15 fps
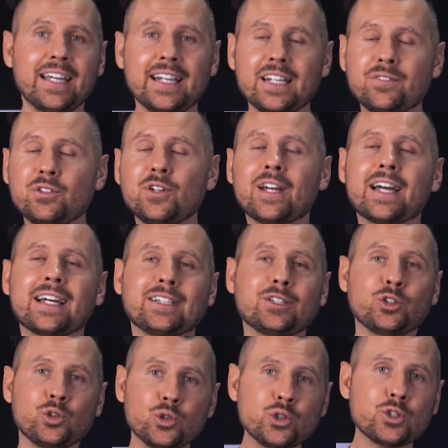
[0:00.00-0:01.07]
and if you
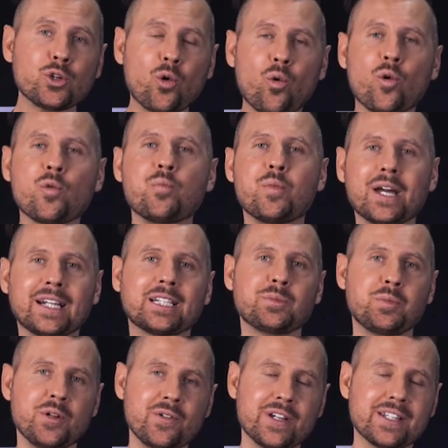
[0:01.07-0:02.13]
had good or bad
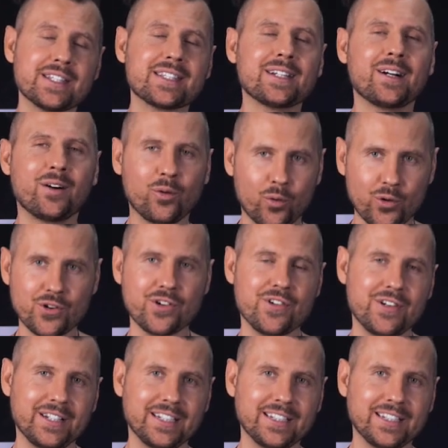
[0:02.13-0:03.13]
experience ordering